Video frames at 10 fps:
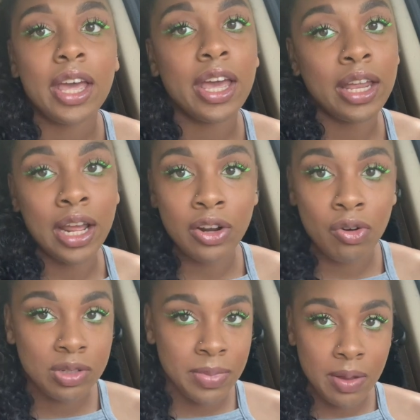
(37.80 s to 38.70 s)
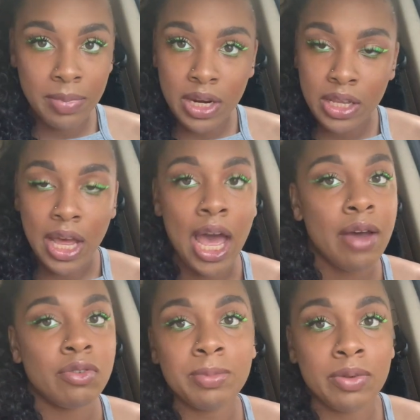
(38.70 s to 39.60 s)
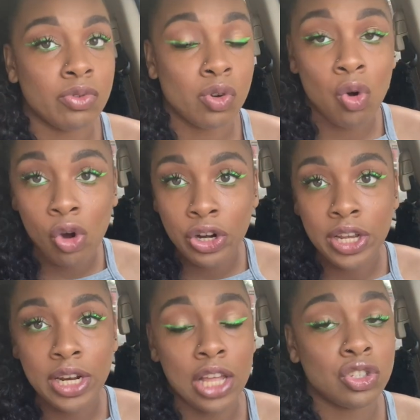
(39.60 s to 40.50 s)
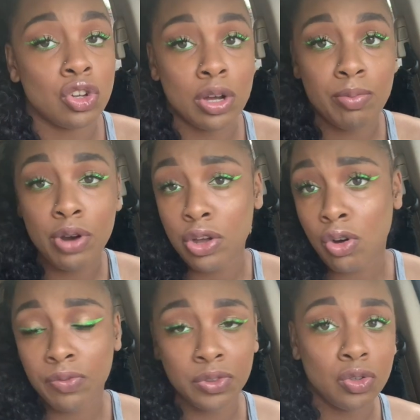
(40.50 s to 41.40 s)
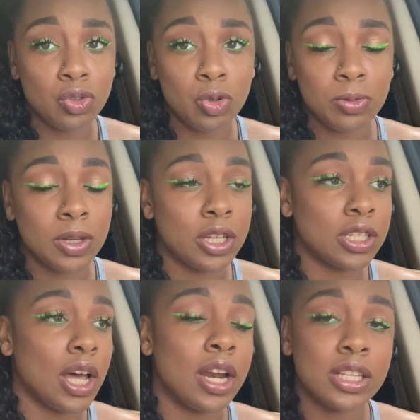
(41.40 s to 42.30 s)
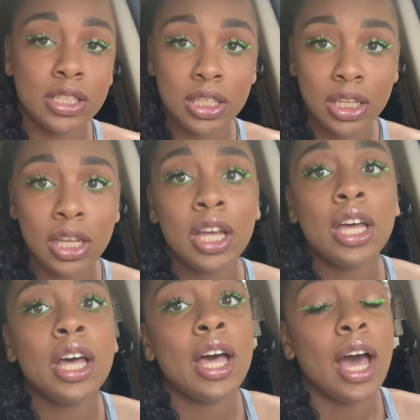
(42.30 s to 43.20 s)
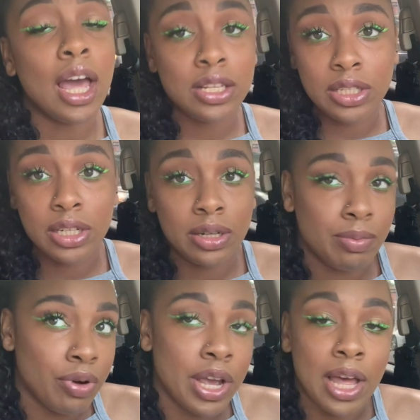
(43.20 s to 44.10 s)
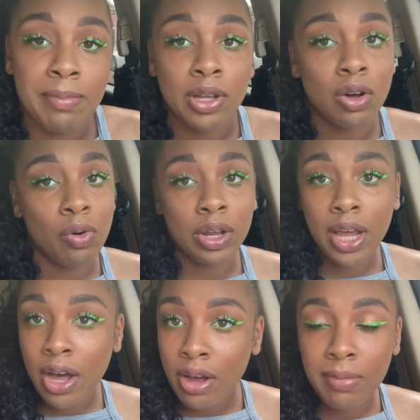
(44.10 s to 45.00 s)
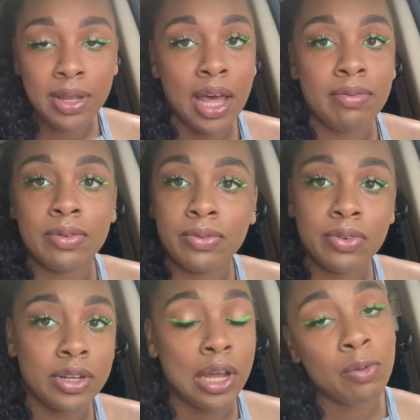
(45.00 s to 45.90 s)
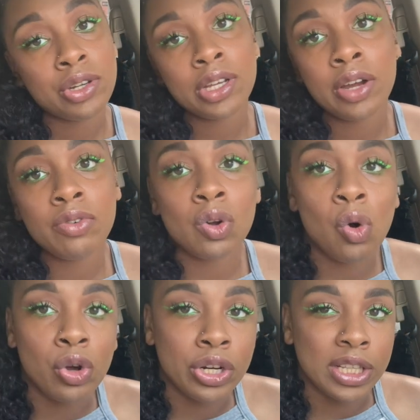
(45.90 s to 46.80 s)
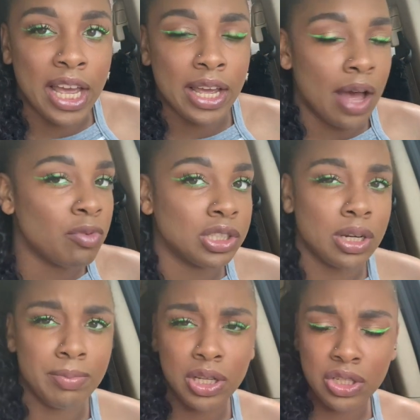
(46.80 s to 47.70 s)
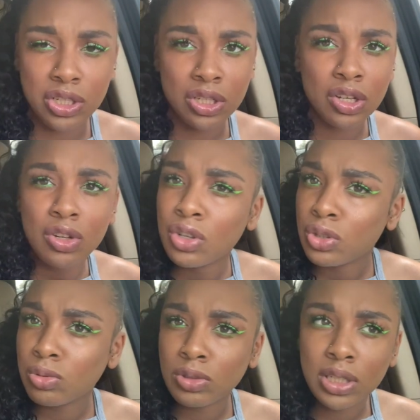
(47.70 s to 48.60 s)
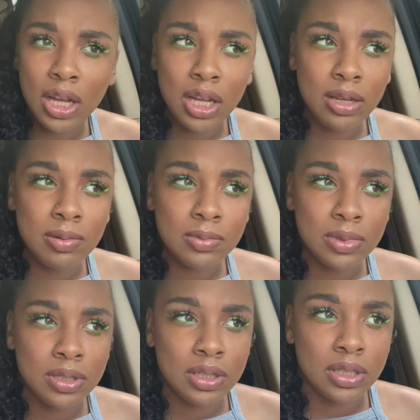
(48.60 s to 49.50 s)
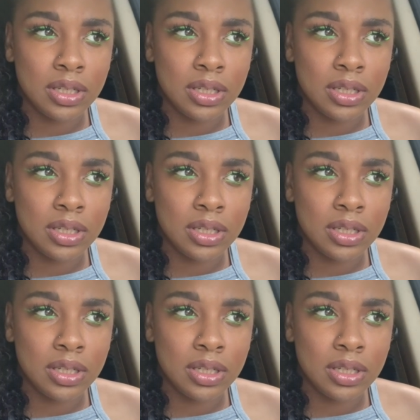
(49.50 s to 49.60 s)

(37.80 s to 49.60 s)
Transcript: And I know it's been a minute, I haven't been recording. I took a break off YouTube because honestly, I just needed a break. I've been going out, I've been having fun. I wish I had recorded, like I went to the beach 2 times.